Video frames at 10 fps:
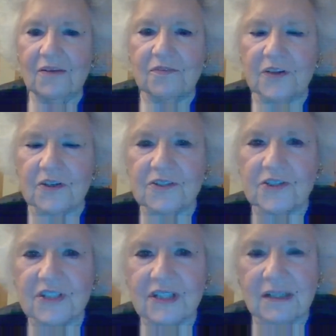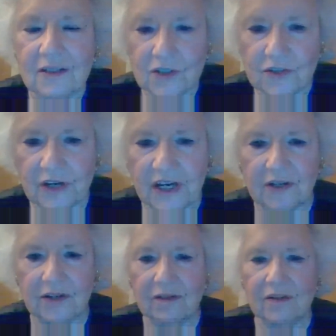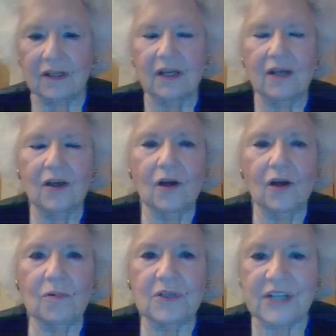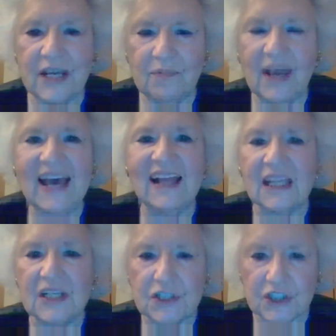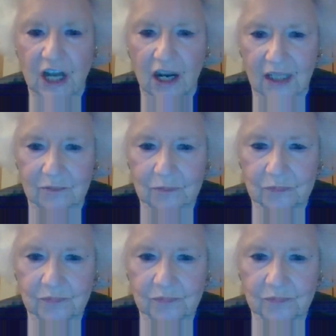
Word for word: first illustrator was named Helen John.